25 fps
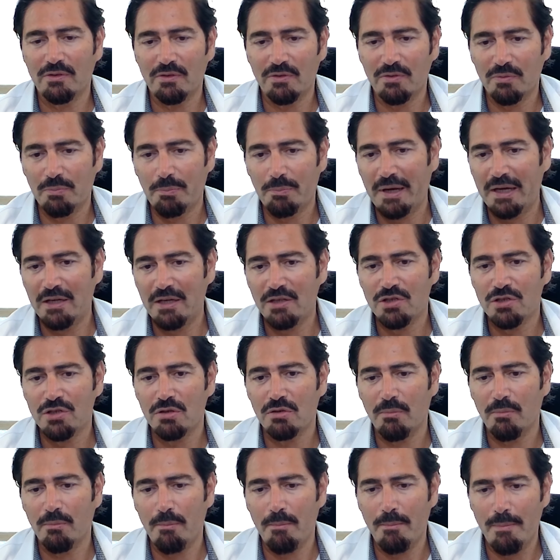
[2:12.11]

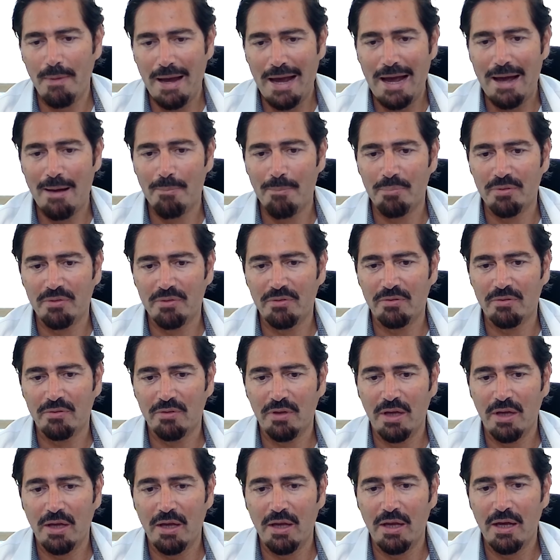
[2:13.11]
spatial maps